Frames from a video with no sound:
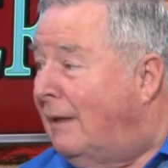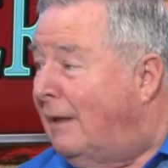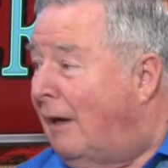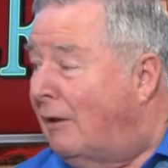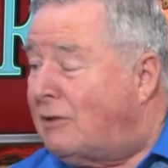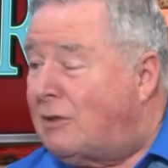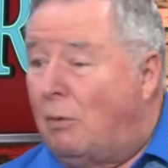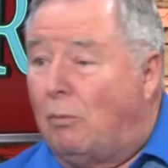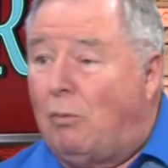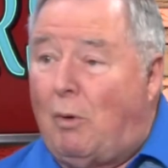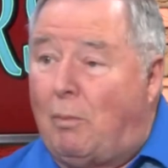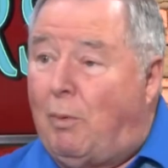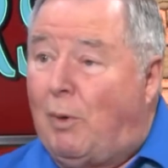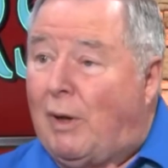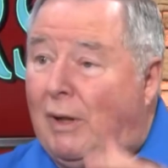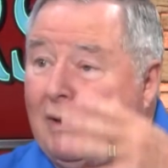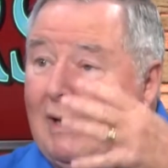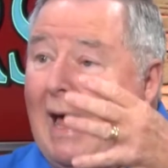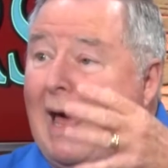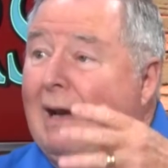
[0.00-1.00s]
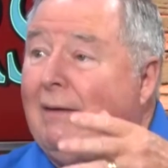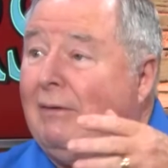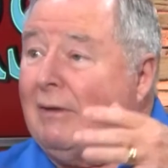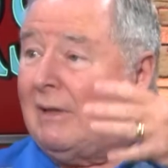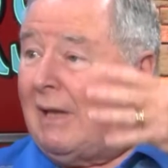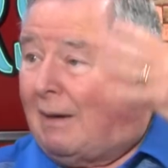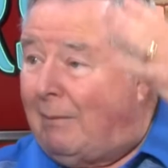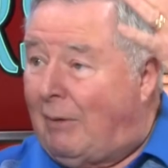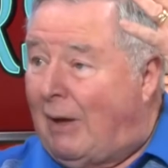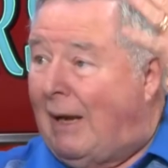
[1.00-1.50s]
You know, so we'll put a ladder and
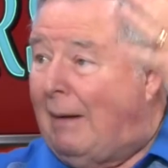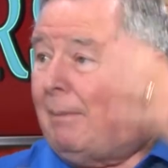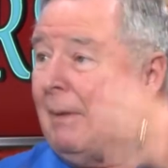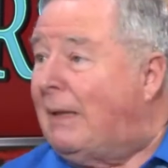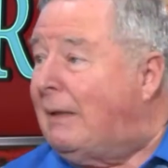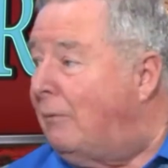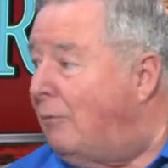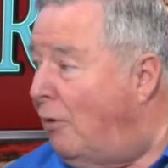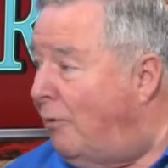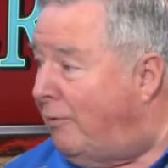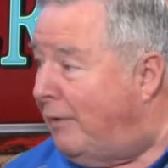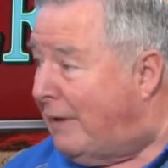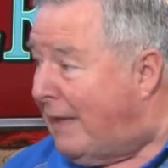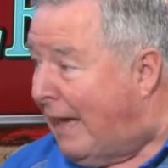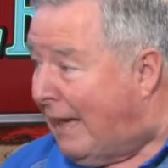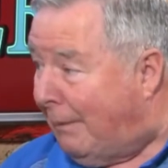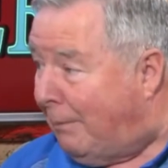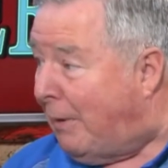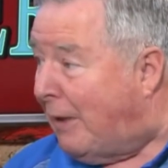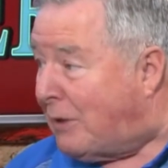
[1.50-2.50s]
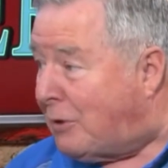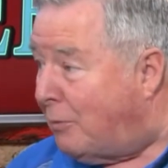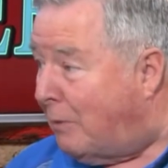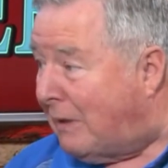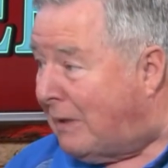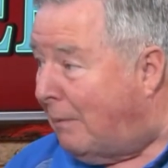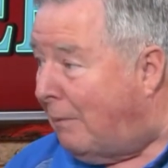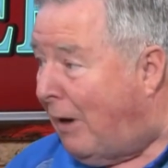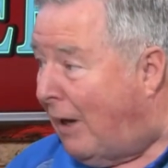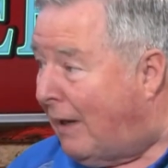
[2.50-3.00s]
let them get up on the roof and take a picture
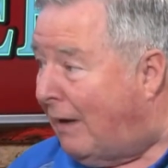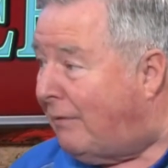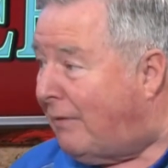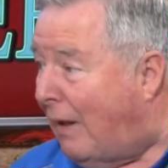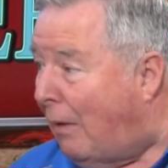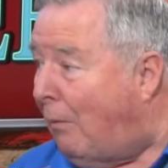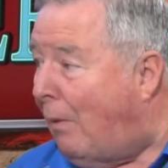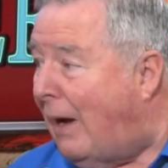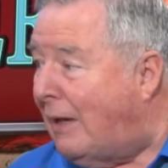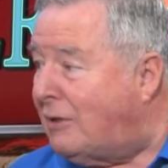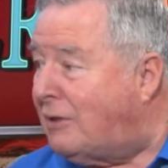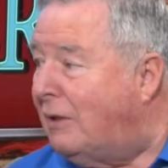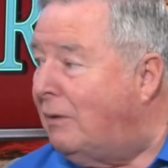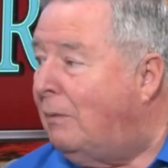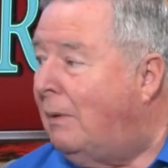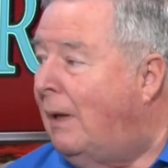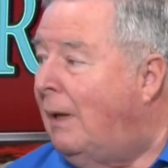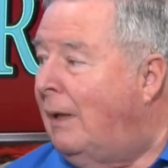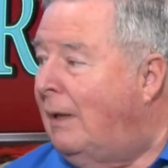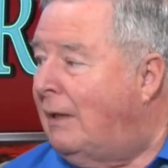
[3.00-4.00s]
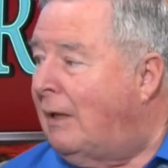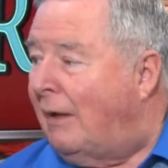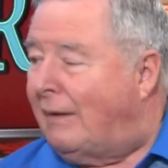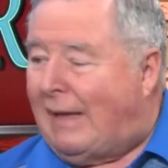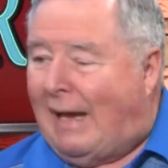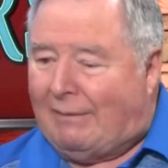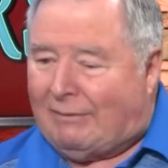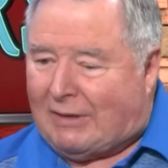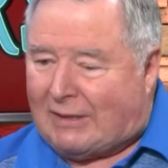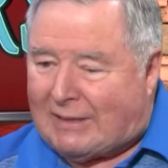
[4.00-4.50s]
with the bug if they want to. You know,
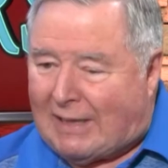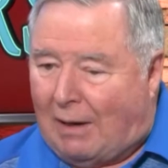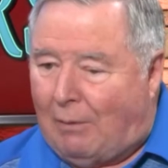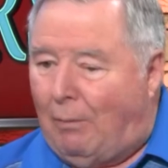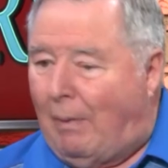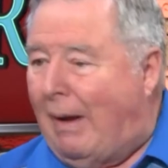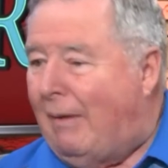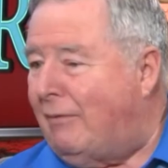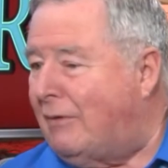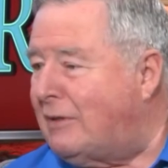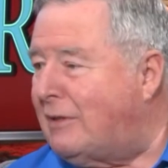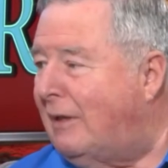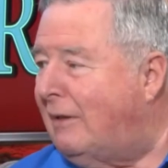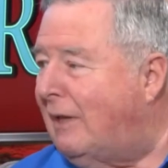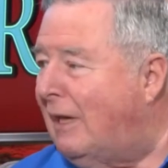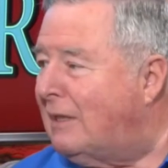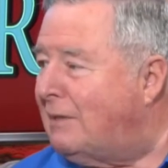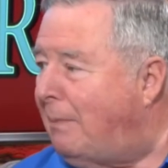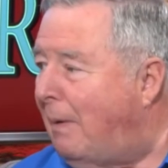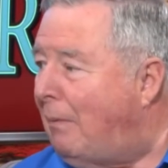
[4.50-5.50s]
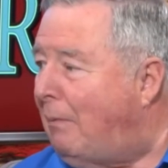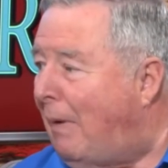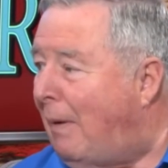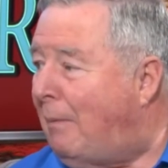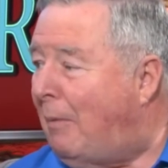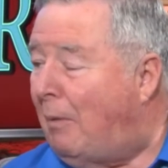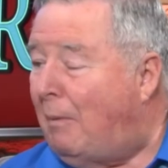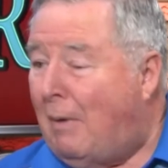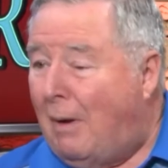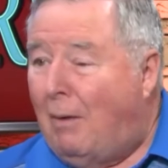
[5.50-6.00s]
they have to sign waivers and things. But I
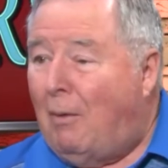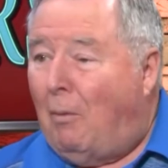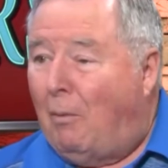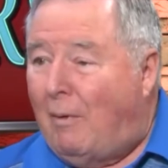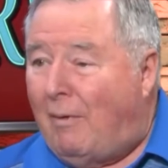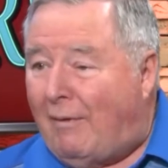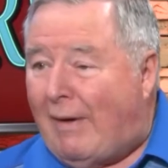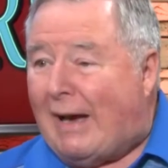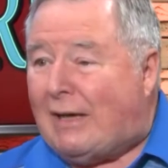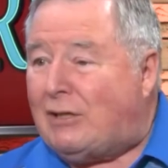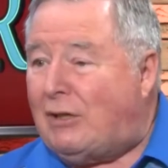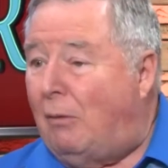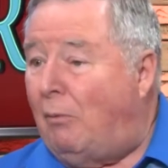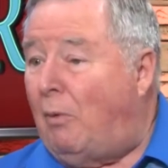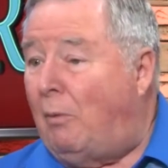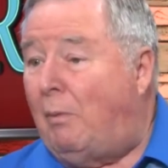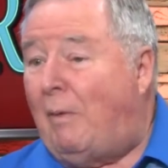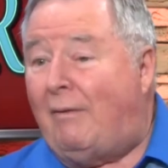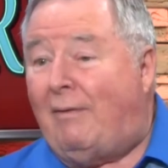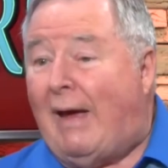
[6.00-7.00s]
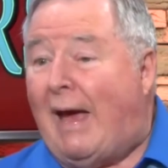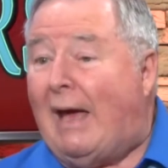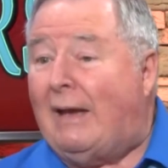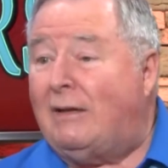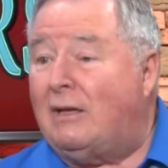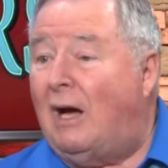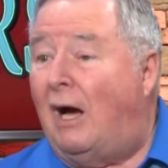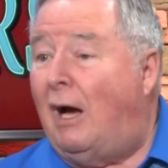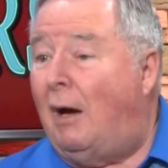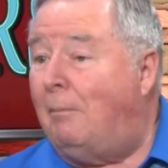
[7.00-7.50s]
mean, we've actually we've
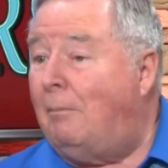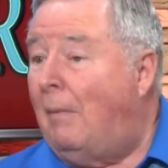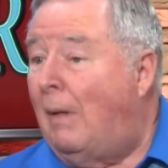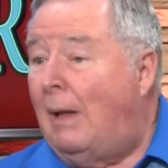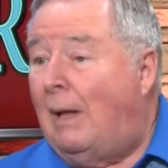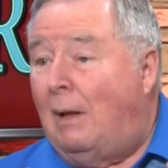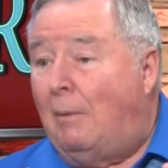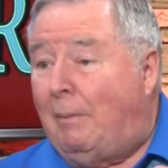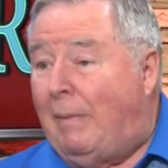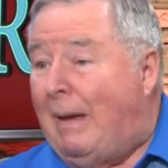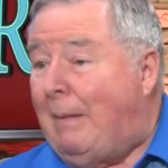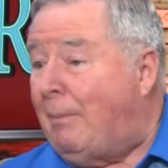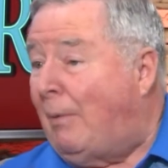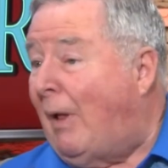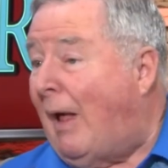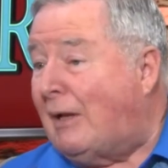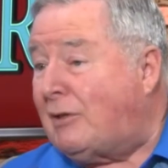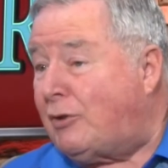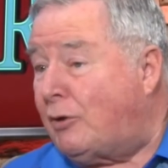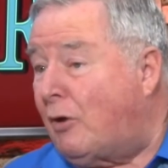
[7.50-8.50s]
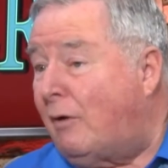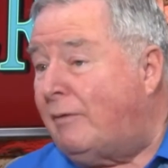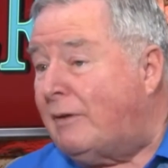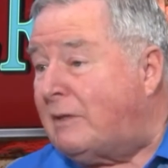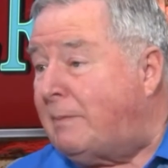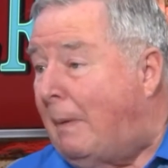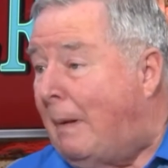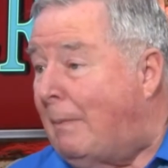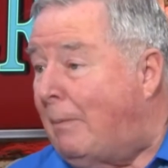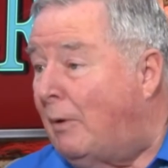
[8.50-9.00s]
had um, people, our
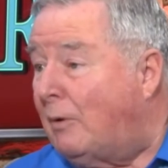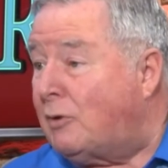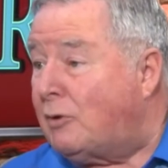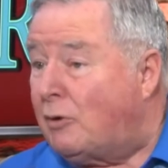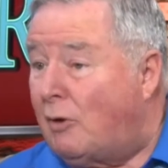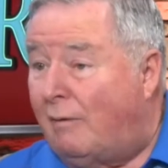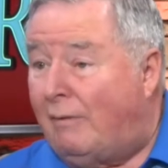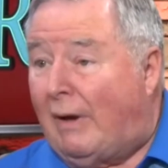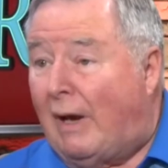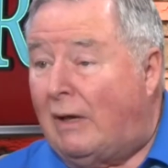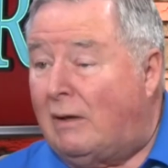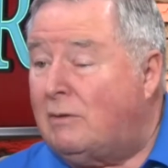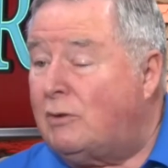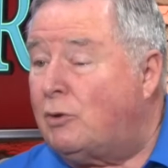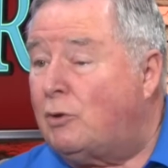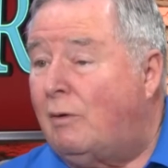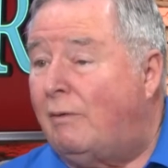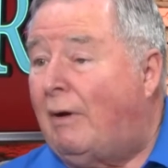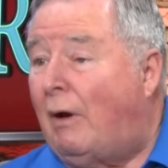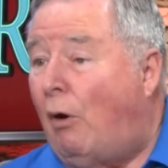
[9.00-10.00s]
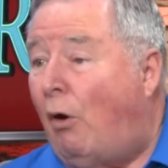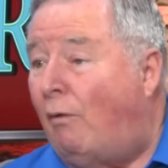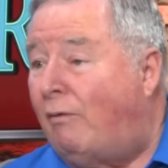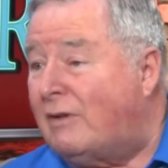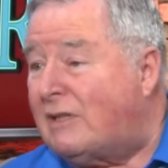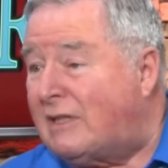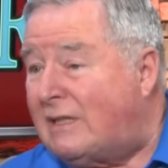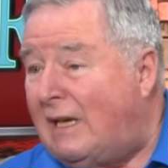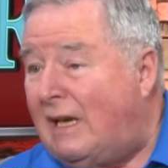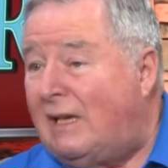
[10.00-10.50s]
service people, serving serving
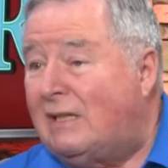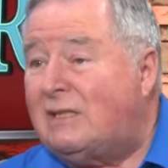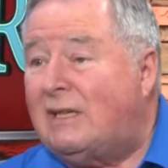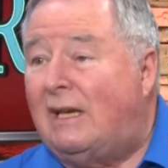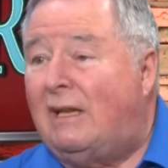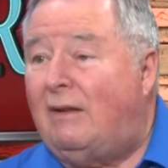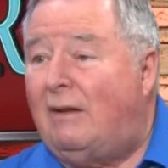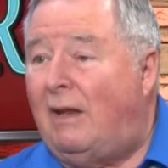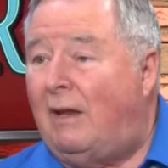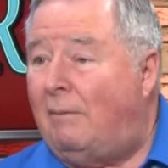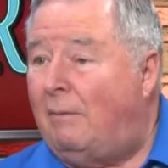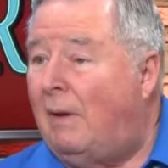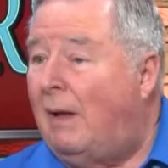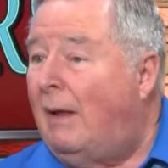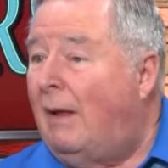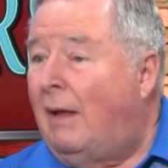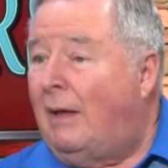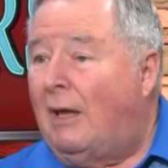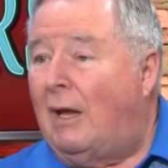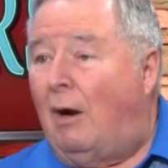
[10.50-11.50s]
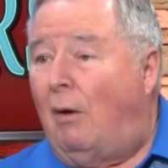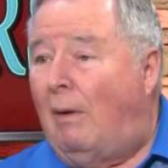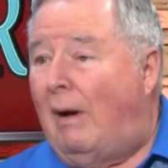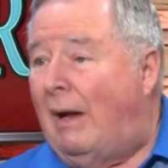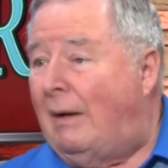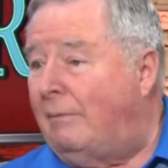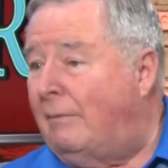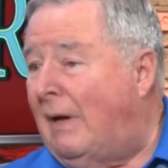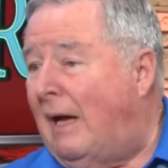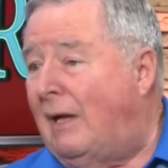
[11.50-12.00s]
overseas and in, you know
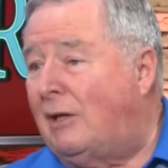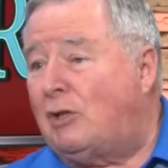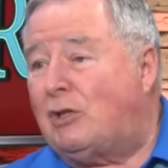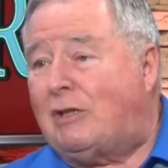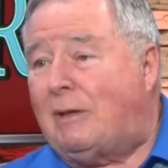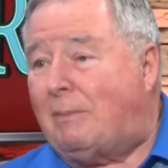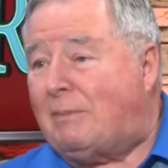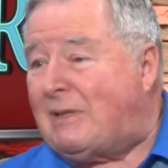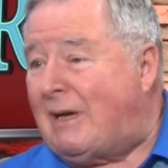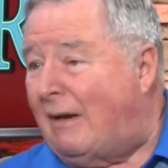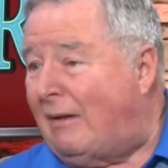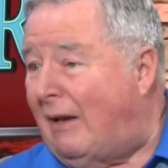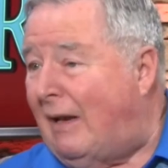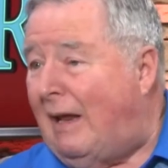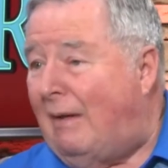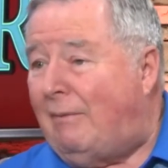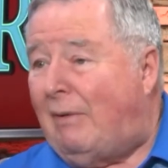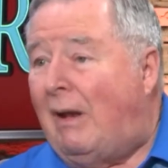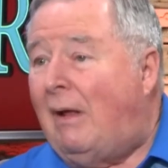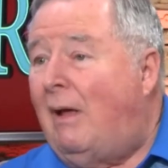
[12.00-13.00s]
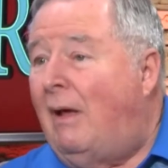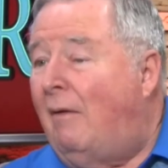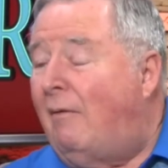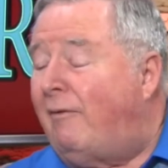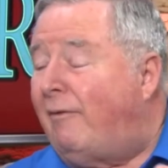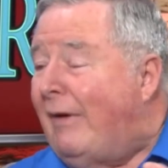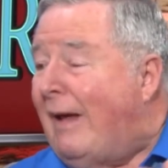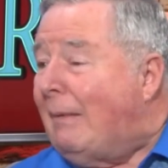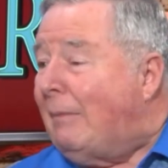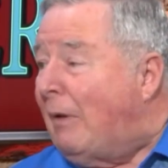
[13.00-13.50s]
on, on ships out of the navy.
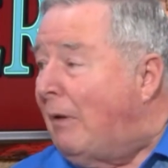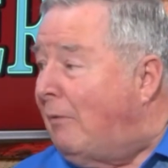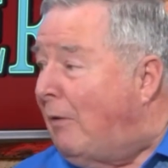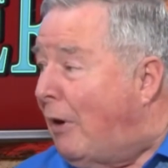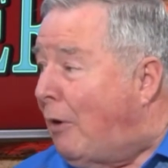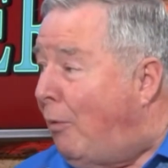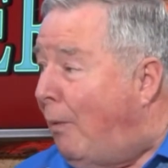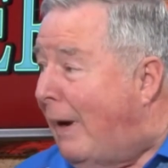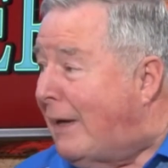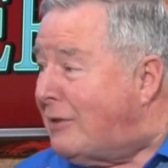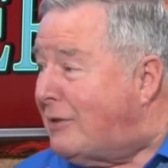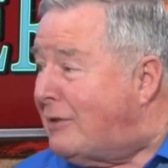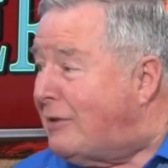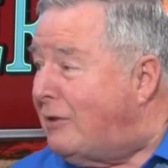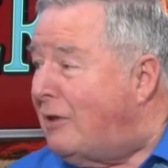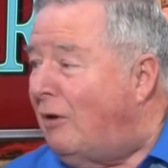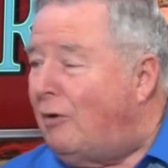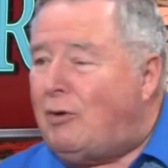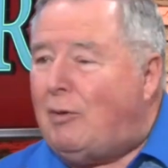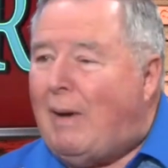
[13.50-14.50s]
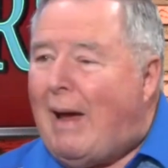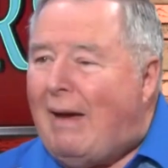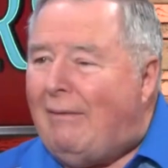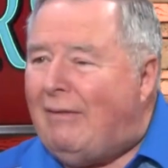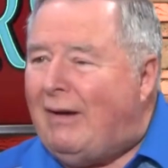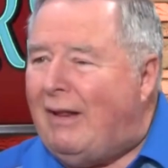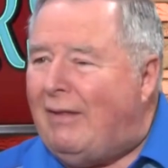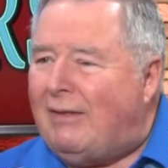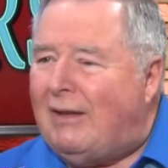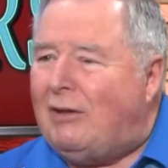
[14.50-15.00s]
Family requests, you know, do you
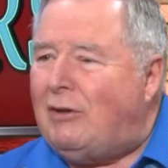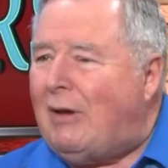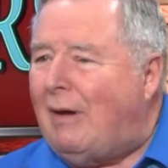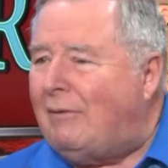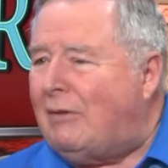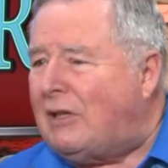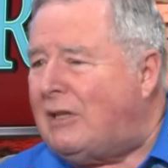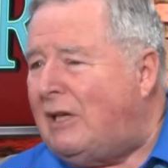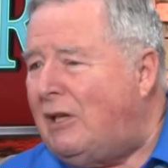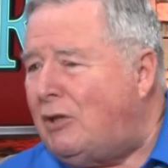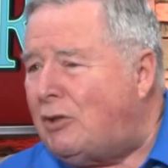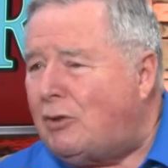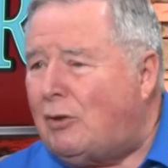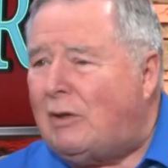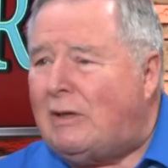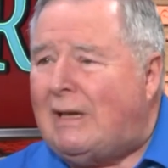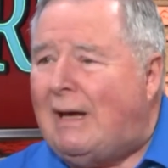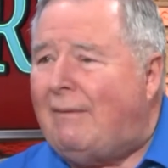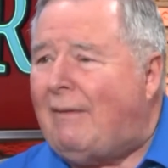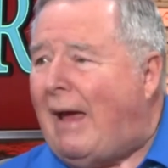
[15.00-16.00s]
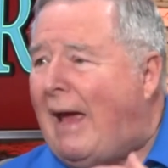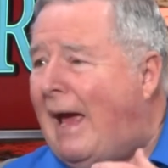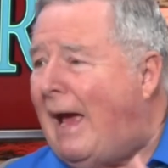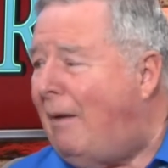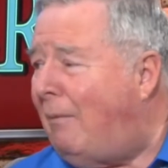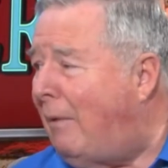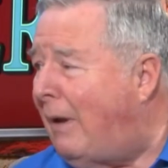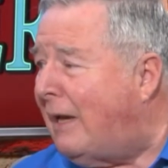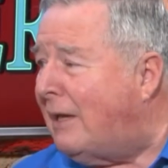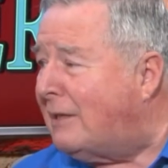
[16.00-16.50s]
have anything? Do you have a T-shirt? Do you have a
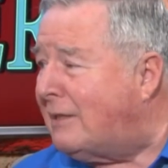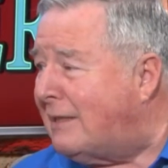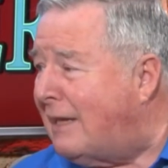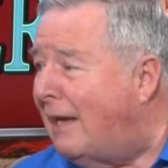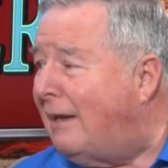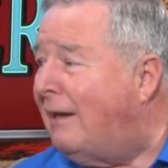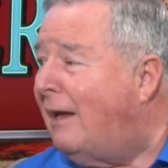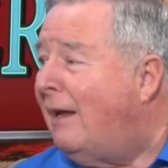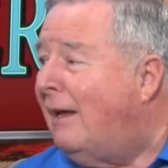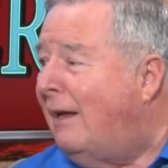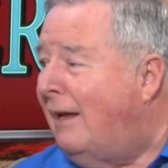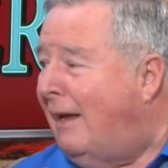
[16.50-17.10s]
hat we can send?